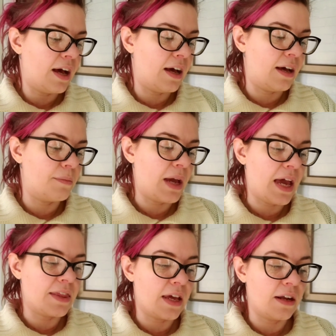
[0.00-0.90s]

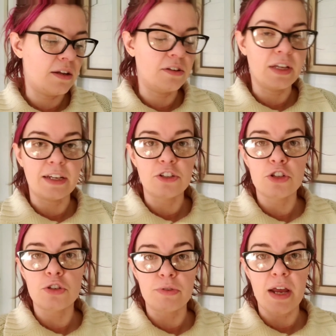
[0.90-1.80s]
And then I'll like
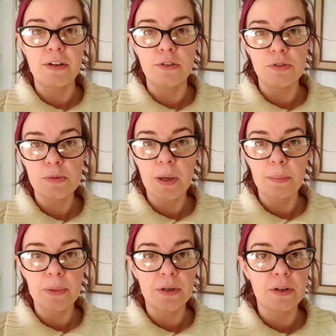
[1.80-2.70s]
shred
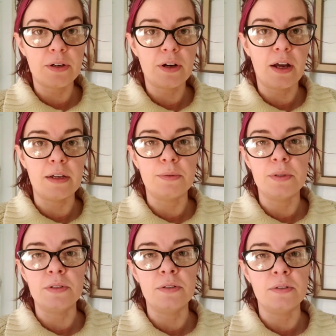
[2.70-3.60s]
newspaper. I
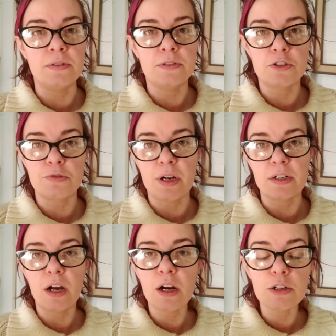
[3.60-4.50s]
will shred
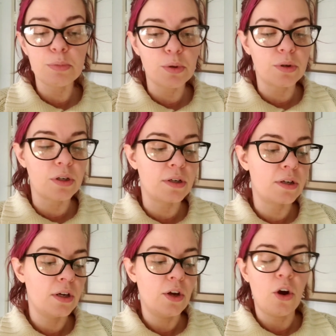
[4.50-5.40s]
cardboard,
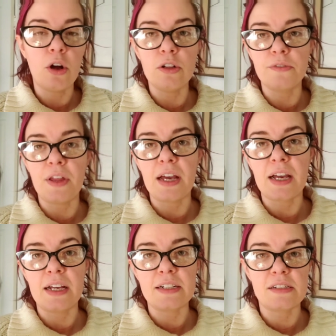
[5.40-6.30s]
all of that
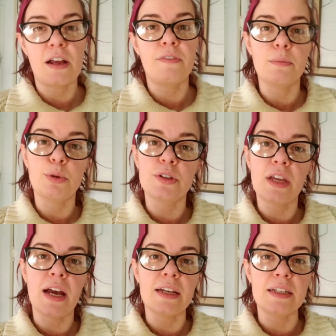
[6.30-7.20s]
kind of stuff, and put
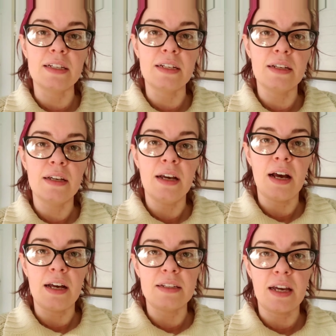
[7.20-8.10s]
that in
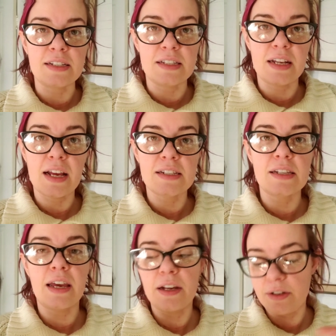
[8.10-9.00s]
as the next
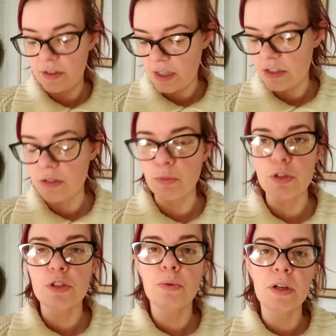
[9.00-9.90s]
layer, and then some more
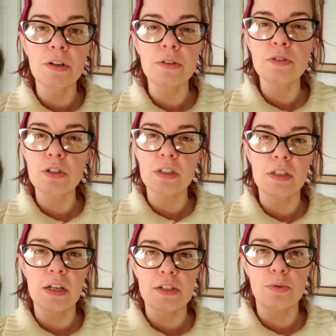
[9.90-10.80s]
soil. Usually the
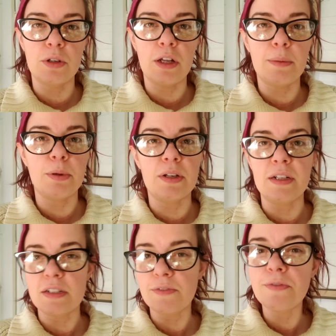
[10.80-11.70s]
next soil I put in
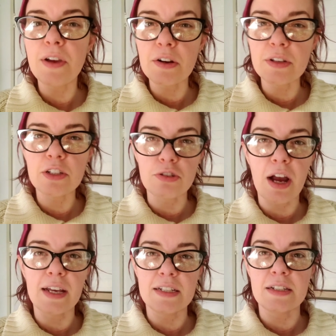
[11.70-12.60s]
is fairly
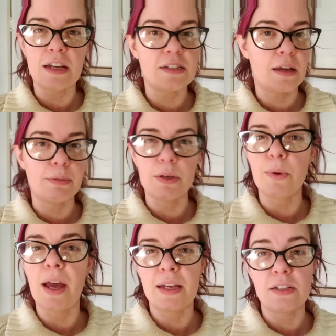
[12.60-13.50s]
dry. It's not sopping
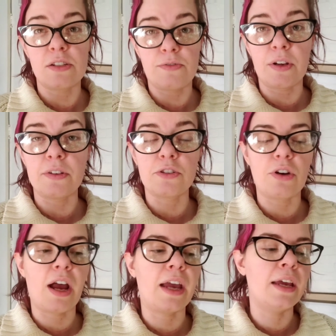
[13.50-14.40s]
wet. It's fairly
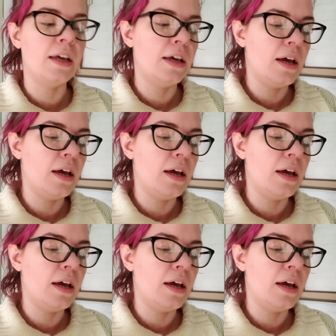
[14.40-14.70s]
dry